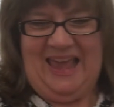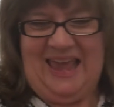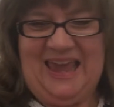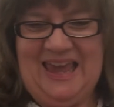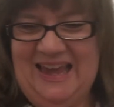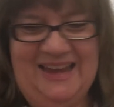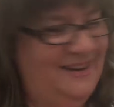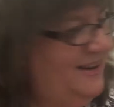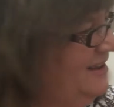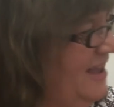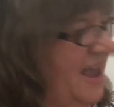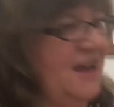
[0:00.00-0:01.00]
and
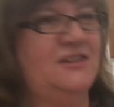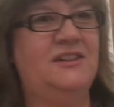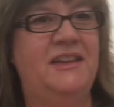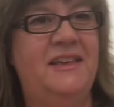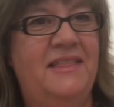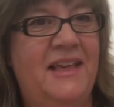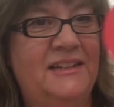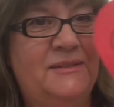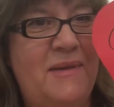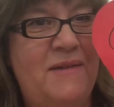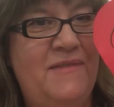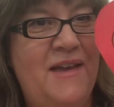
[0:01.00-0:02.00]
actually that's
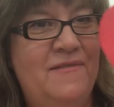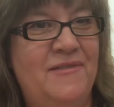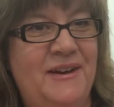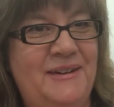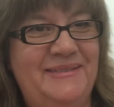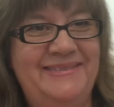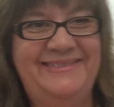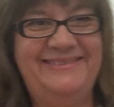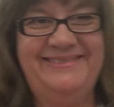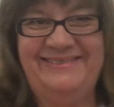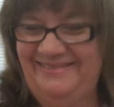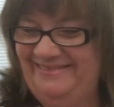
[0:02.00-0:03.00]
my favorite.
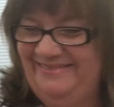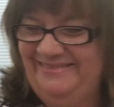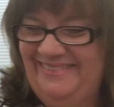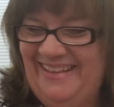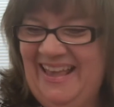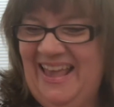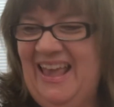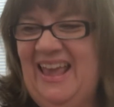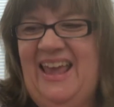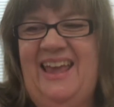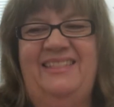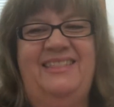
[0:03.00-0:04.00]
And